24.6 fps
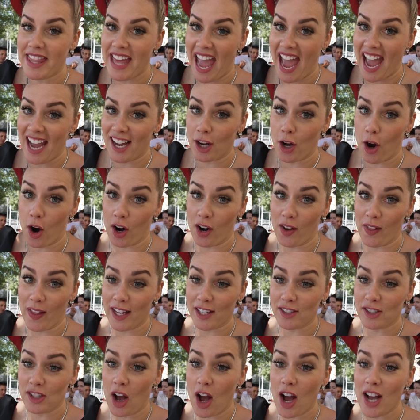that
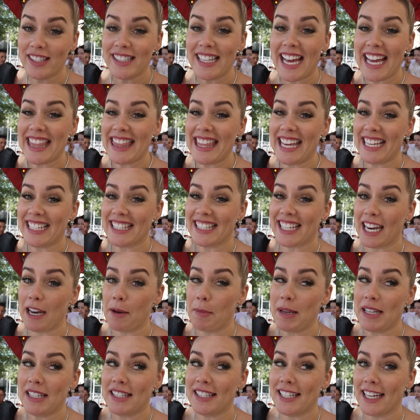garlic sauce, I think, is going to
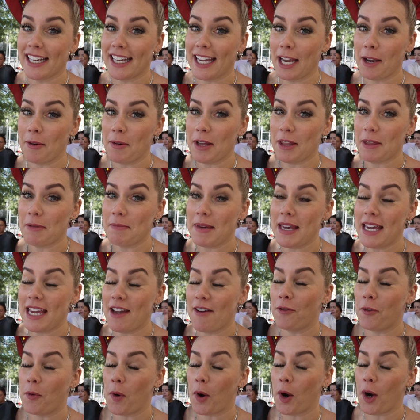be sticking with me
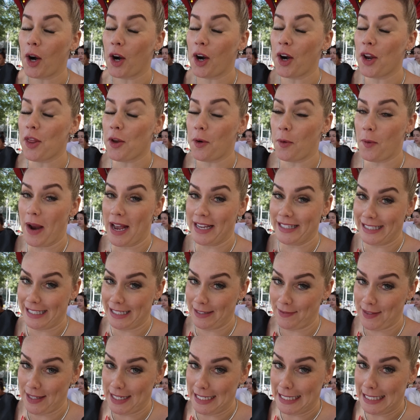for the rest
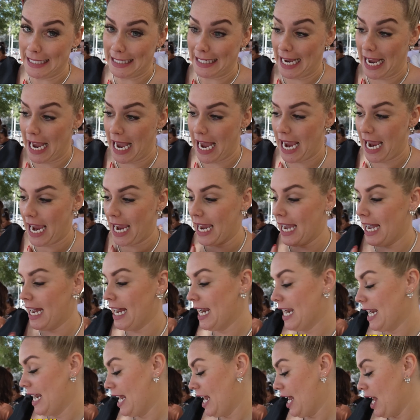of the day.
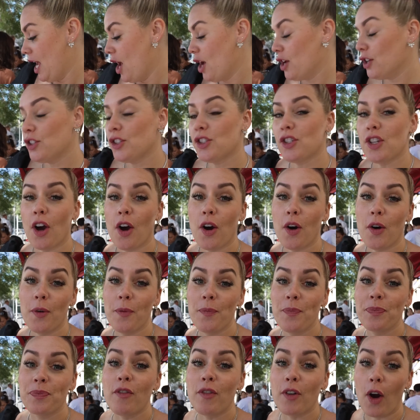So
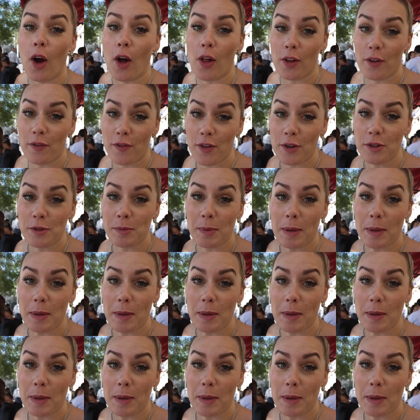for all of those